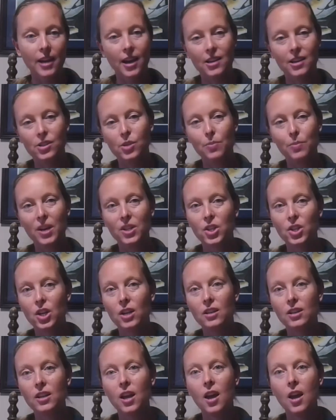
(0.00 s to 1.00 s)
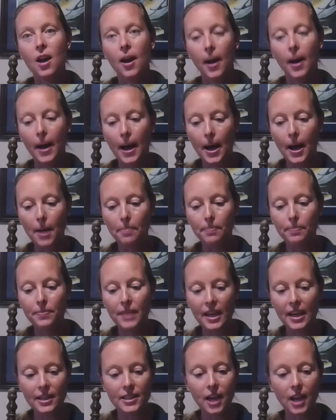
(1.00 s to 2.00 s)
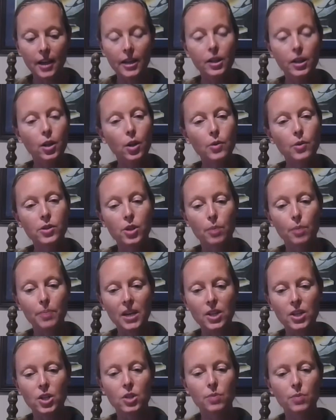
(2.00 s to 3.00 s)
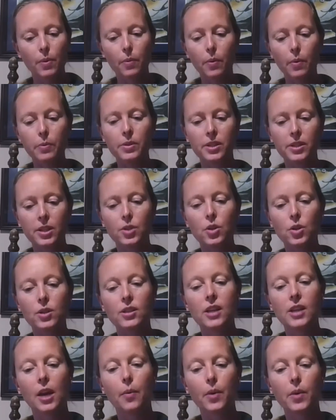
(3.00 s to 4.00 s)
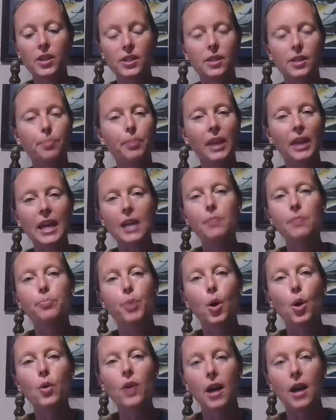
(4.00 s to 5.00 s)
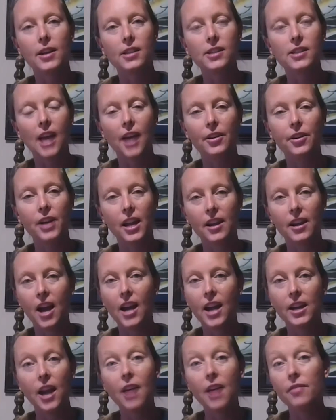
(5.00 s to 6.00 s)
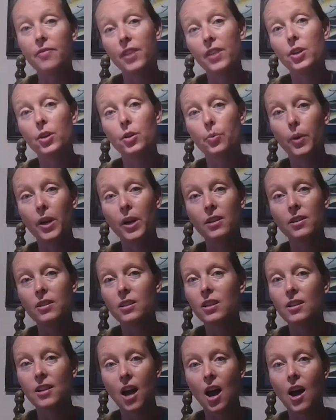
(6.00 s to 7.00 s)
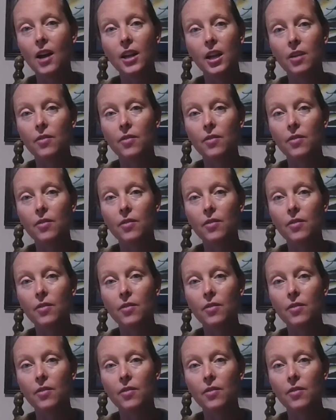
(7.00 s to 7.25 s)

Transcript: As you mentioned, Nantucket closed their beaches, but what was interesting was the blade broke on a Saturday night and Vineyard Wind did not